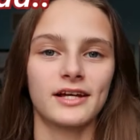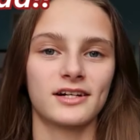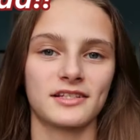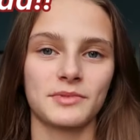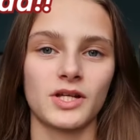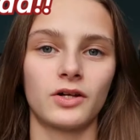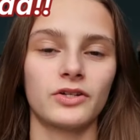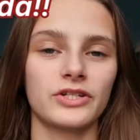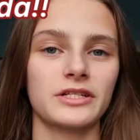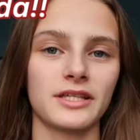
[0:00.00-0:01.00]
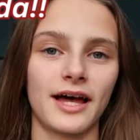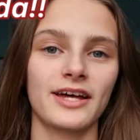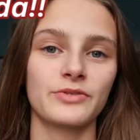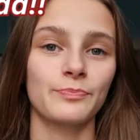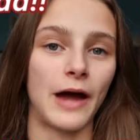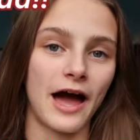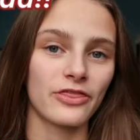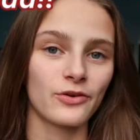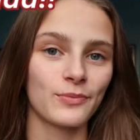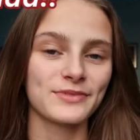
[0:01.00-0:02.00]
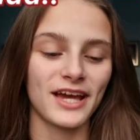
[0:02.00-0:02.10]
cosmetology slash bathroom